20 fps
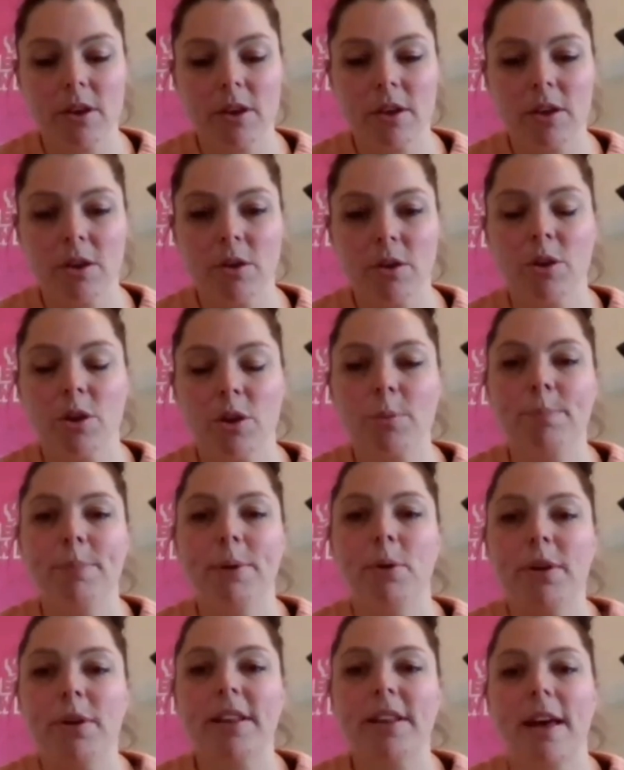you're
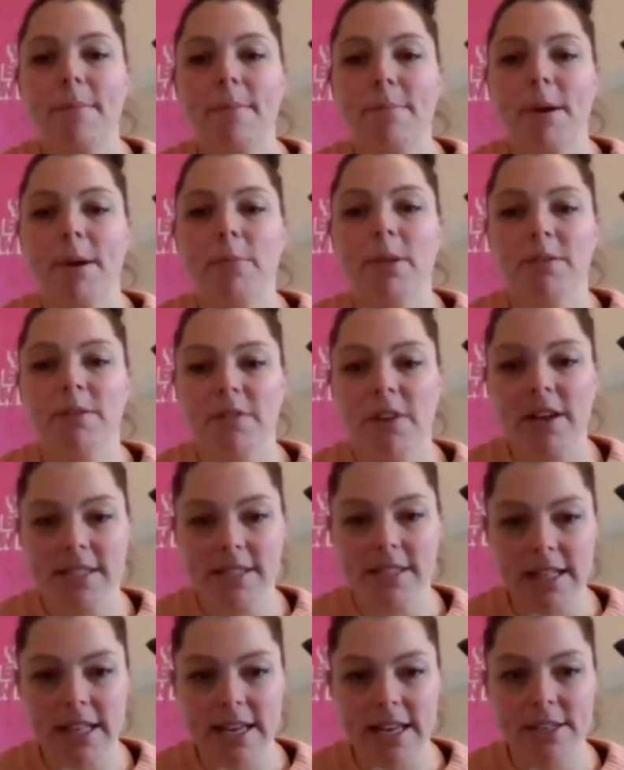building that bubble of
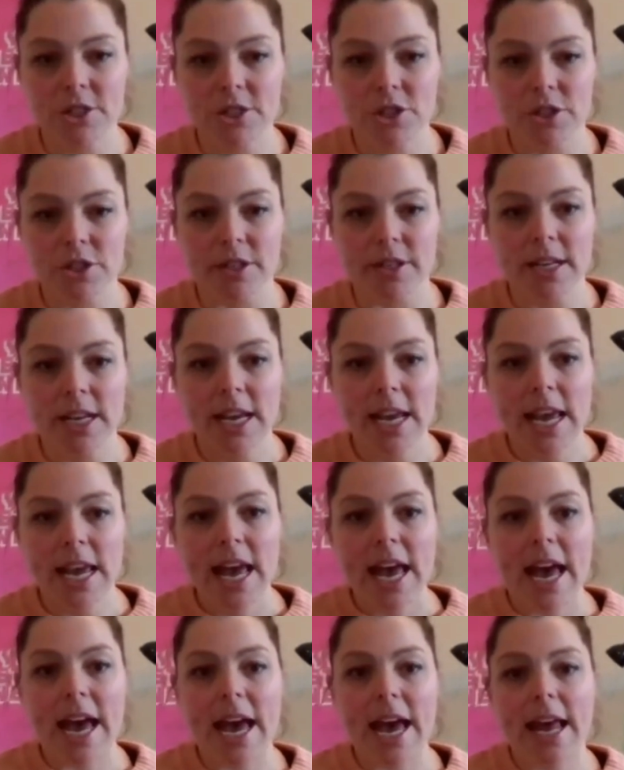isolation,
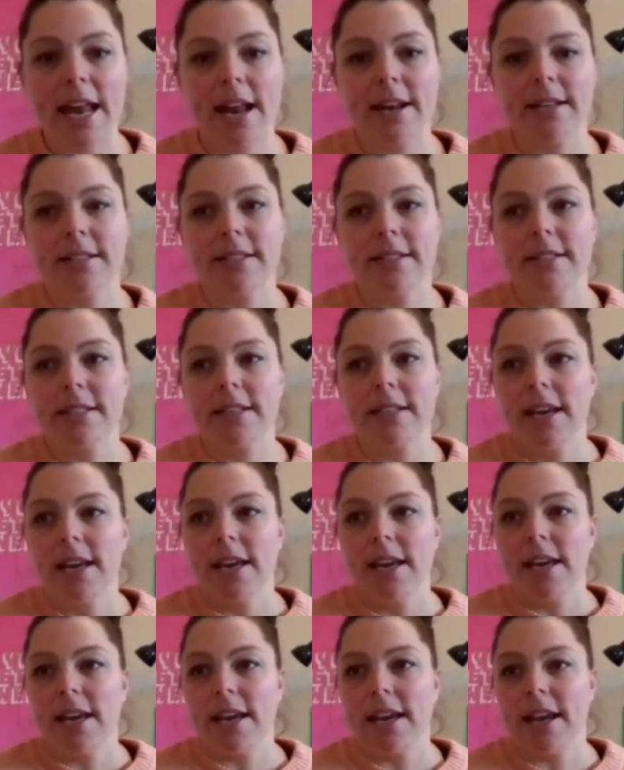and
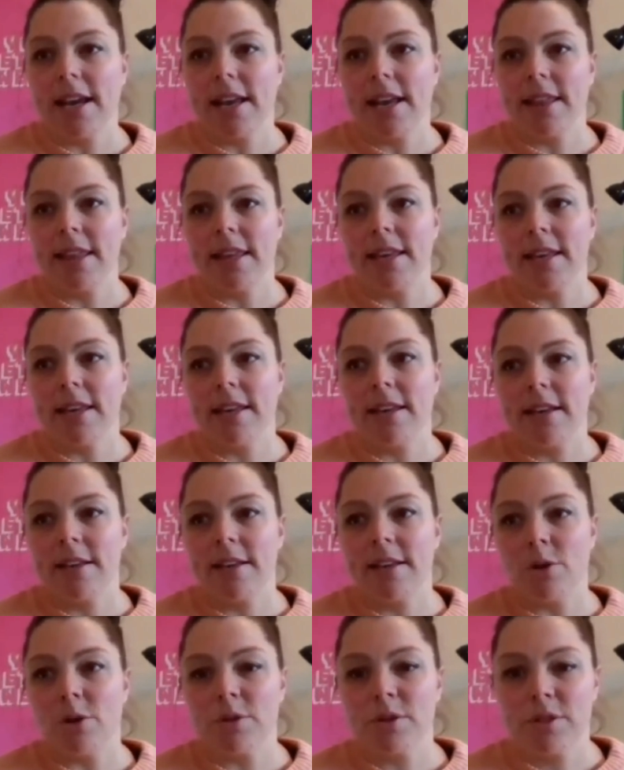
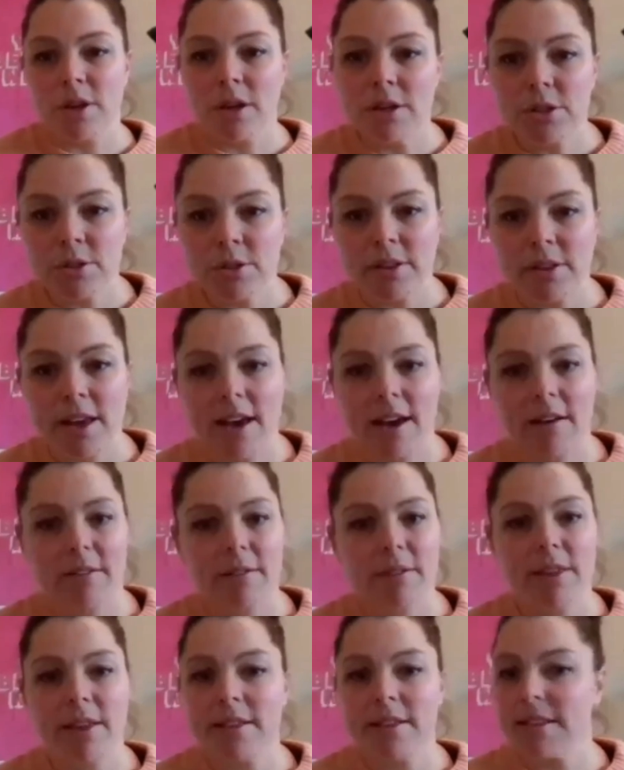your social
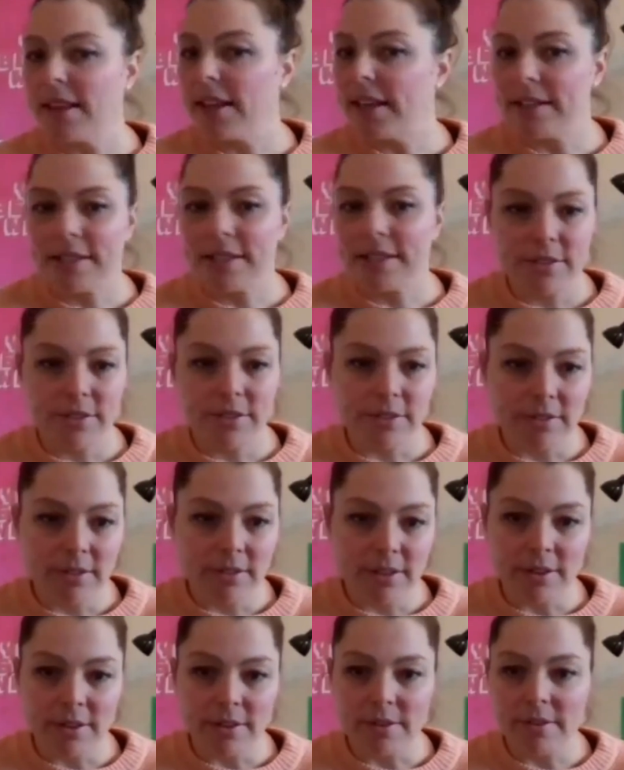health is linked to
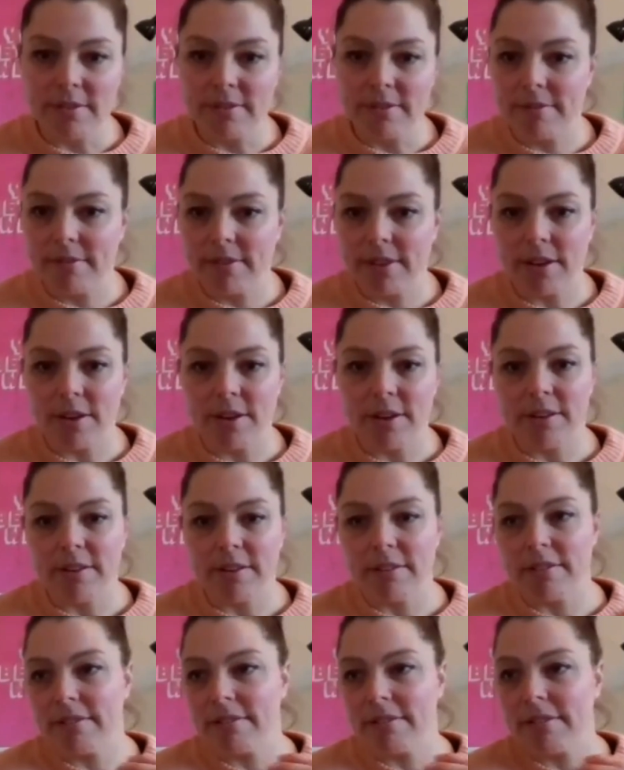
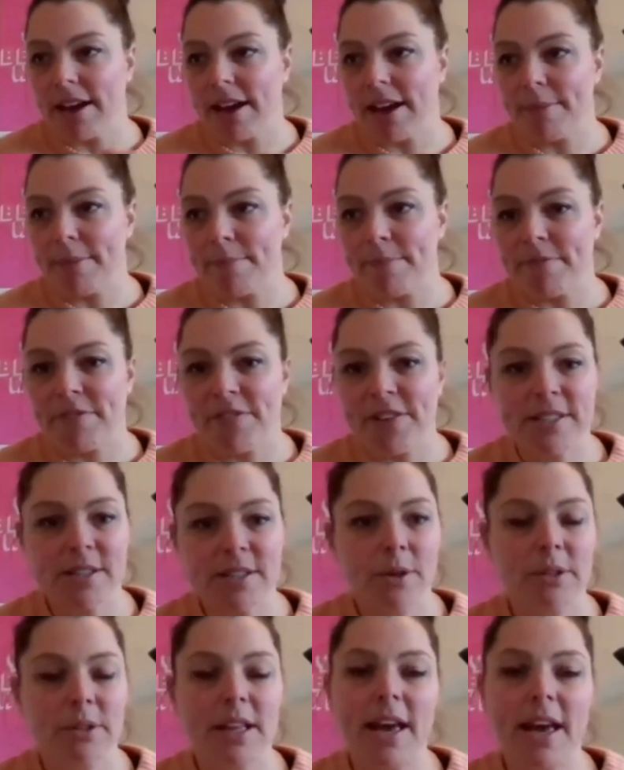your
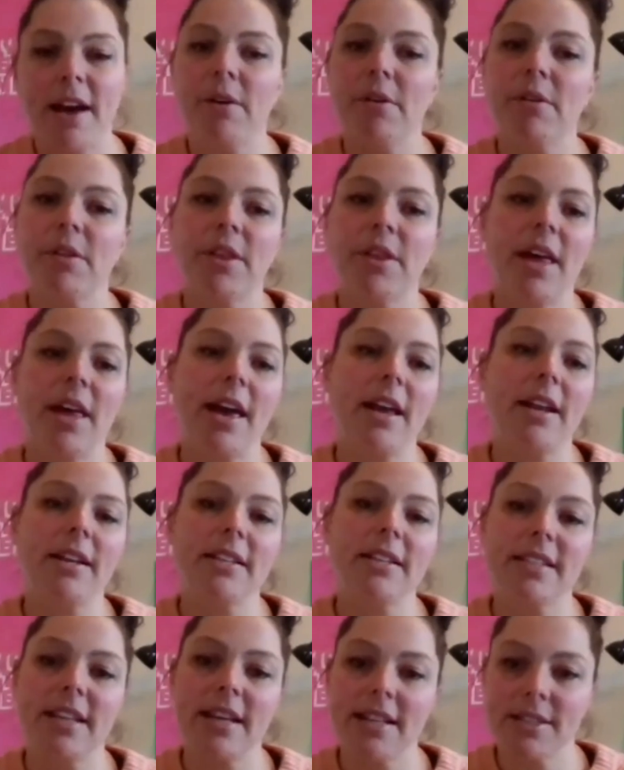physical health,
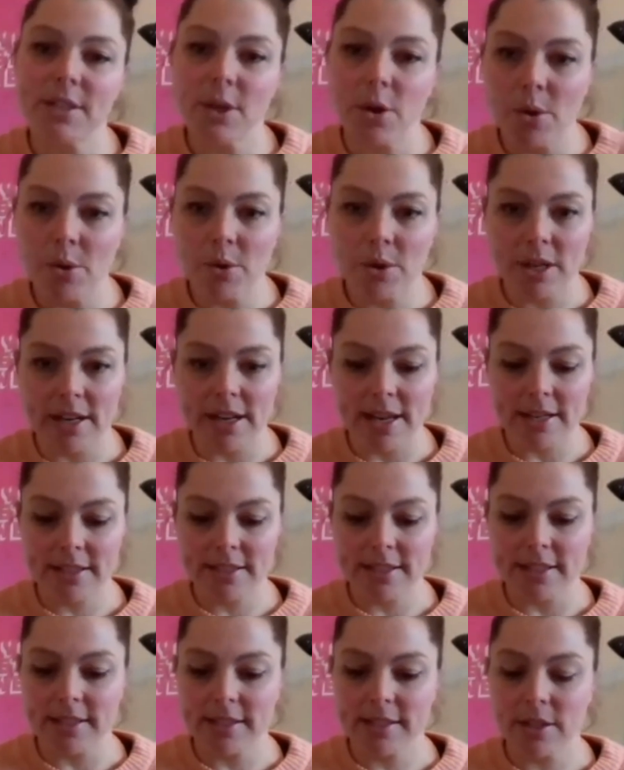and it's all
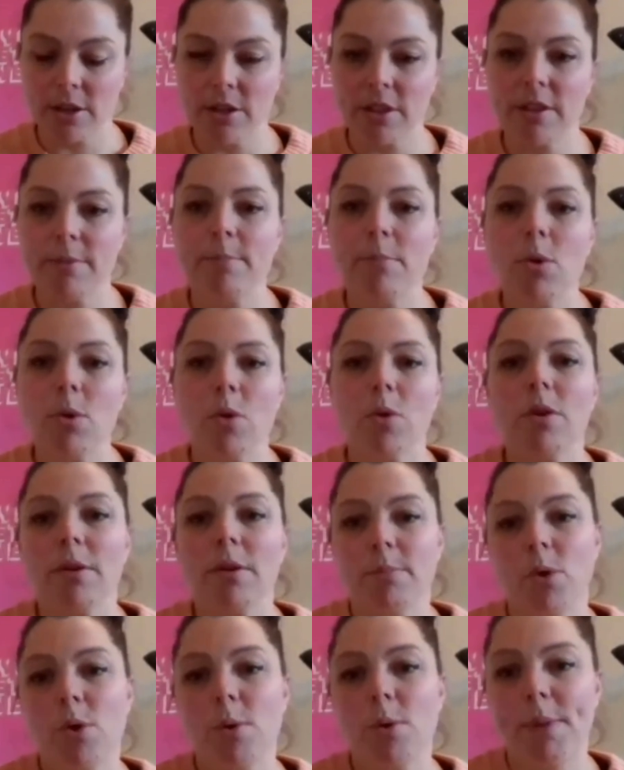connected. So the more and
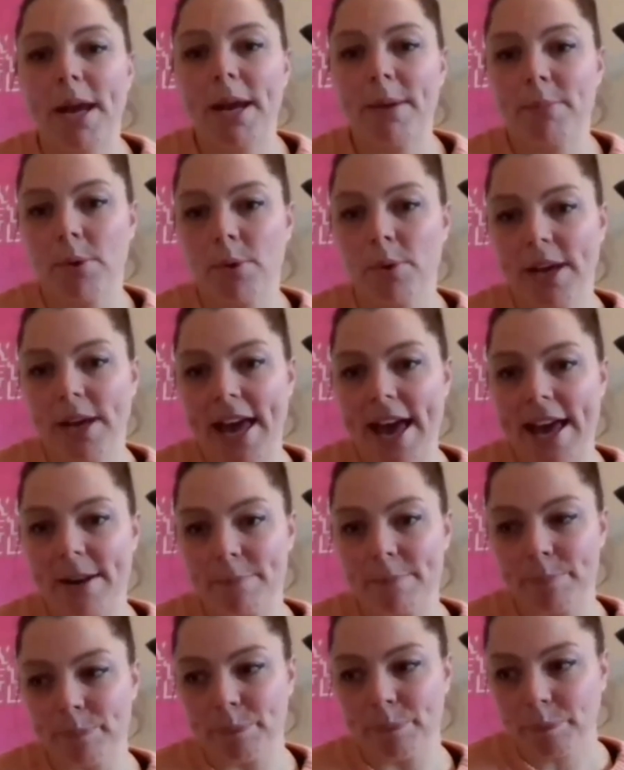more people
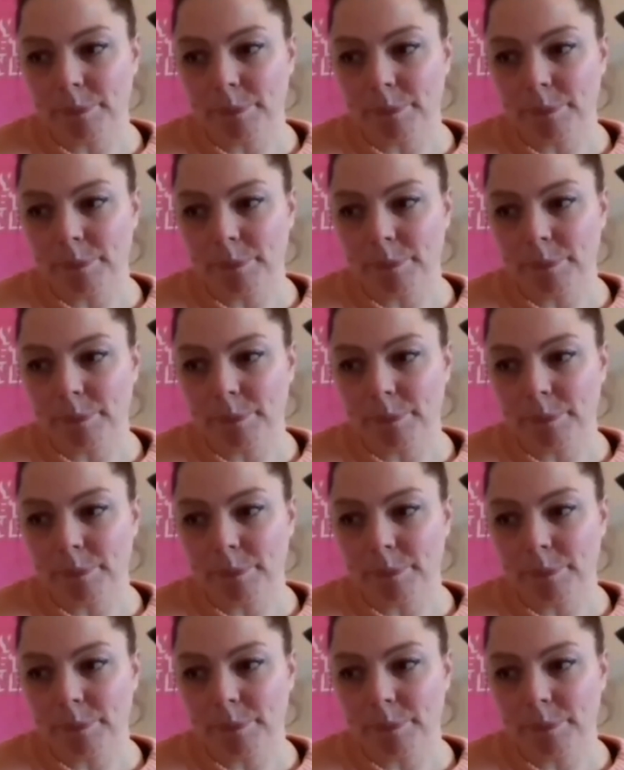can